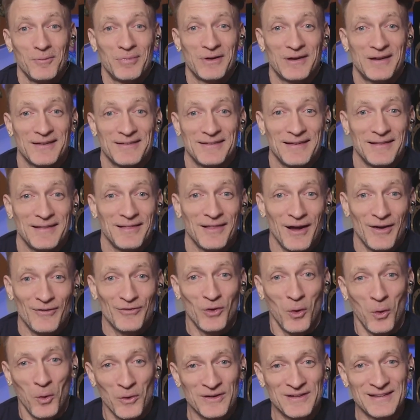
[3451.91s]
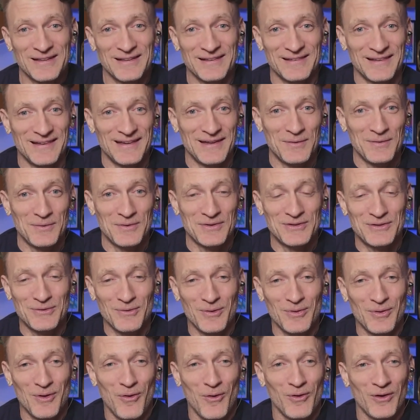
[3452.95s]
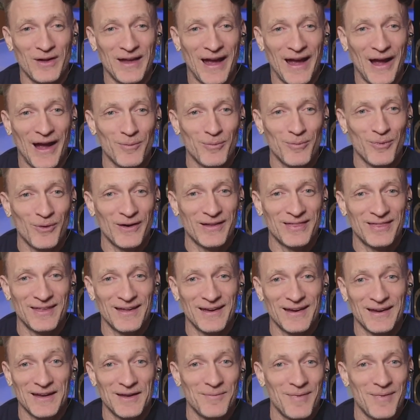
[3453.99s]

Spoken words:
Because he loved horses and he was doing the whole cowboy thing,